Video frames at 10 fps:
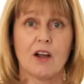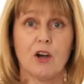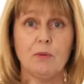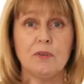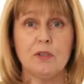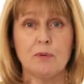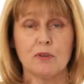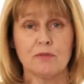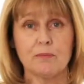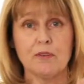Open the
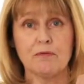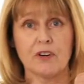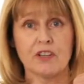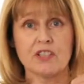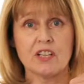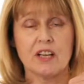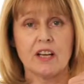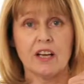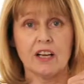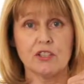book from the front
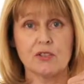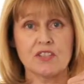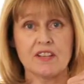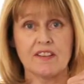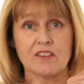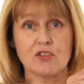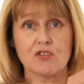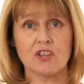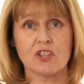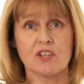and you'll see the
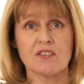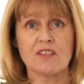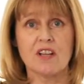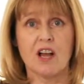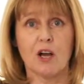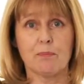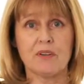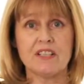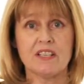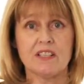instructions are
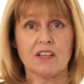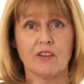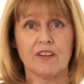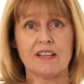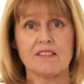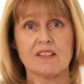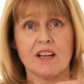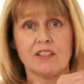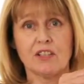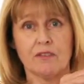printed on the
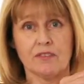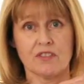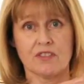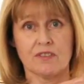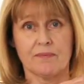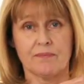inside covers.